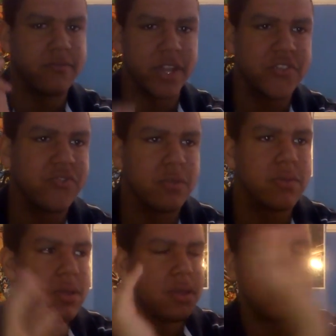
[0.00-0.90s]
retro,
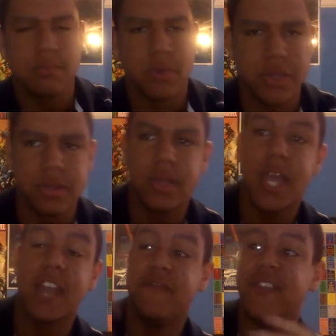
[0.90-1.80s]
and modern,
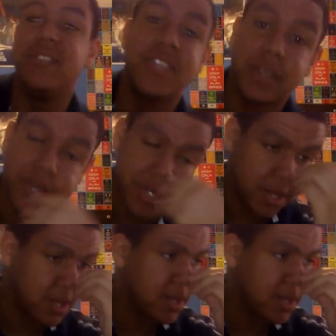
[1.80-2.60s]
and vintage.